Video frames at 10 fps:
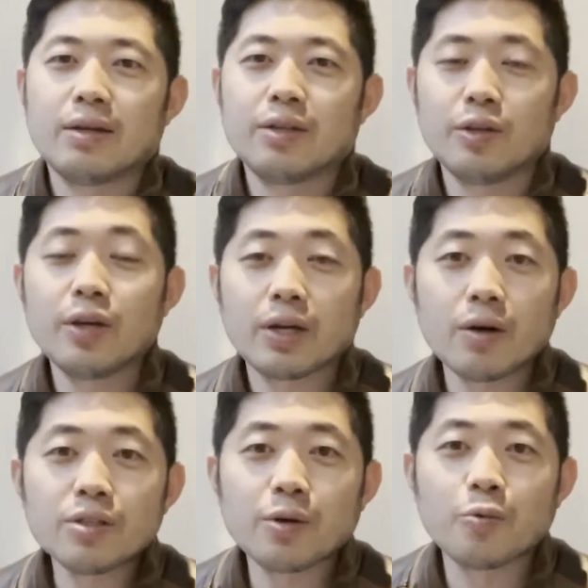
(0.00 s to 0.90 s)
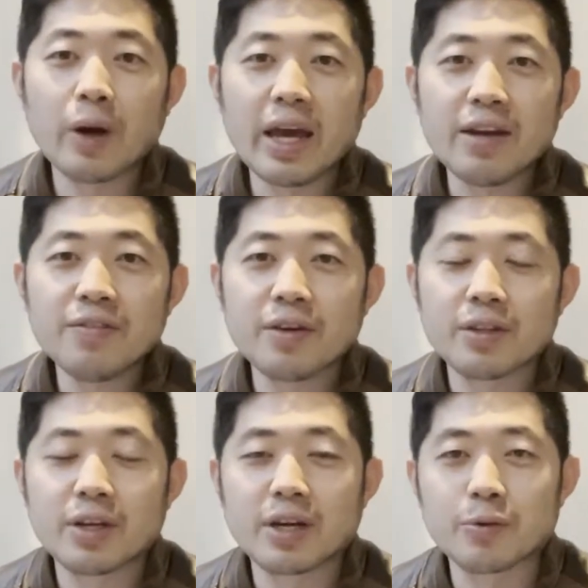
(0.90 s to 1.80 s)
You can also waive
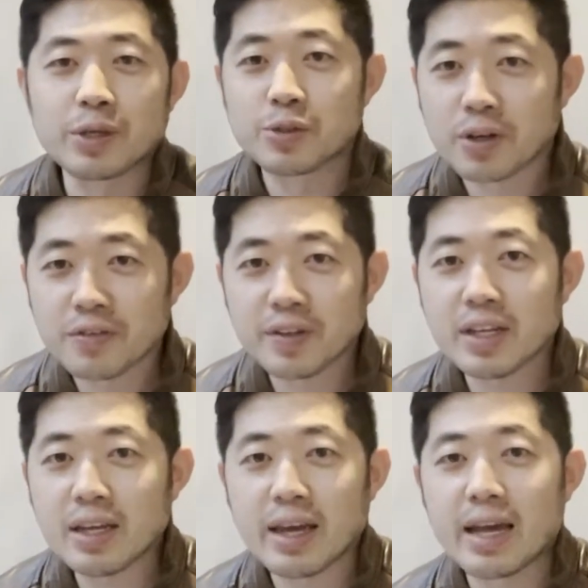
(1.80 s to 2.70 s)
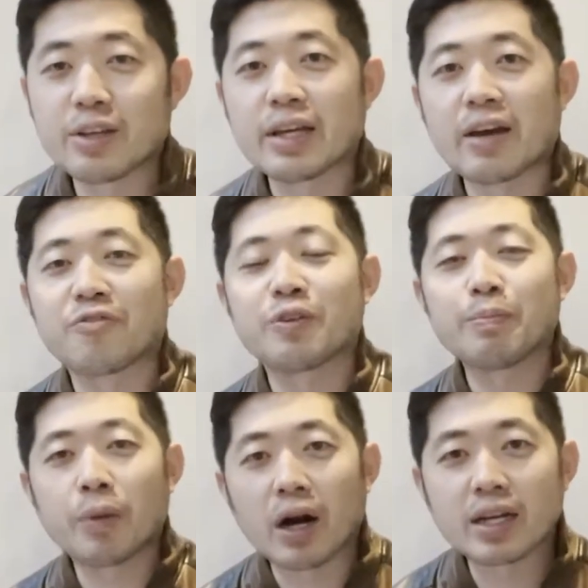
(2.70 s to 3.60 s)
the resort fee and you can get free
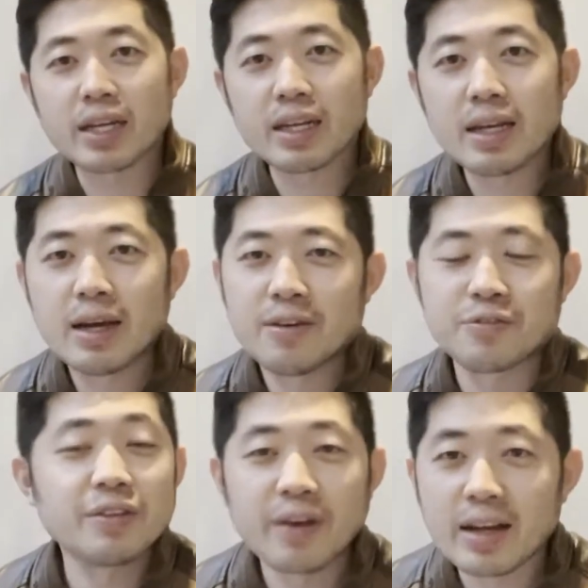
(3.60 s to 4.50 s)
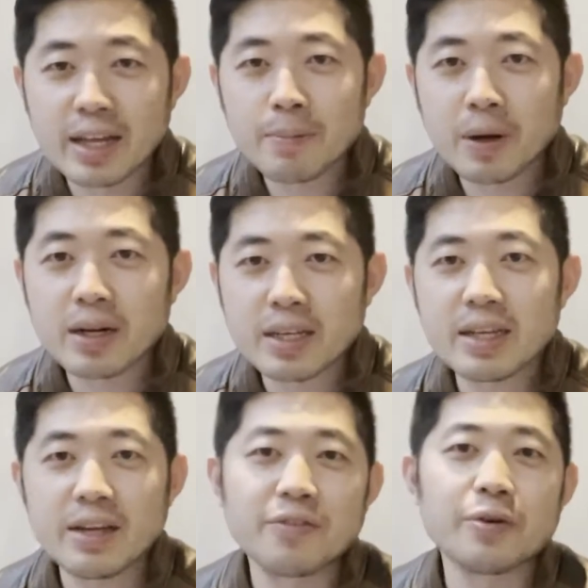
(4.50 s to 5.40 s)
parking, free valet
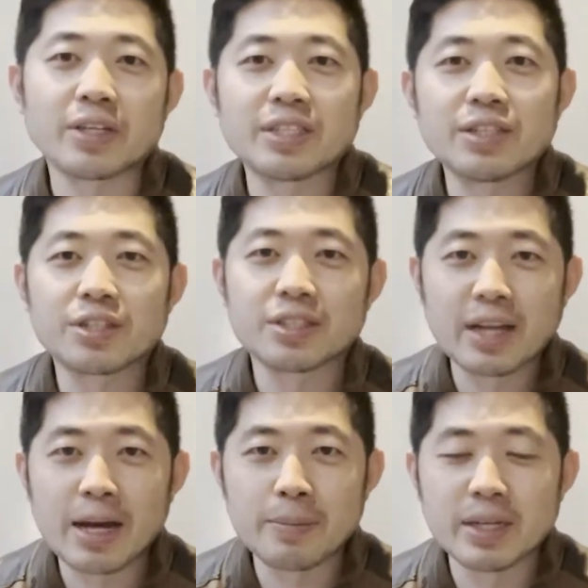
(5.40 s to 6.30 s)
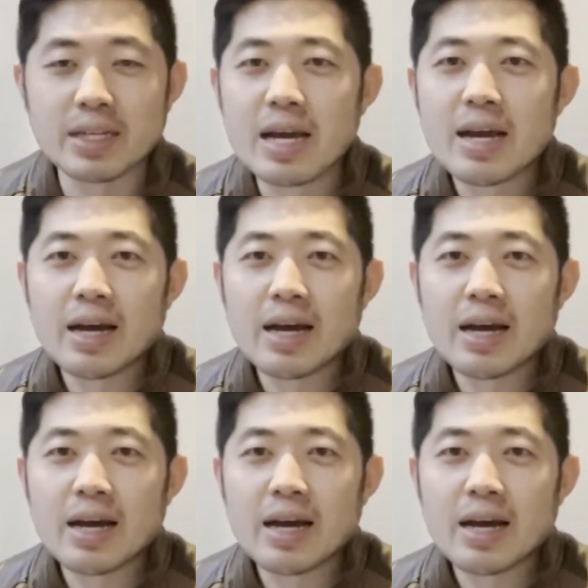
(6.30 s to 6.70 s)
parking if you are Caesar's Diamond.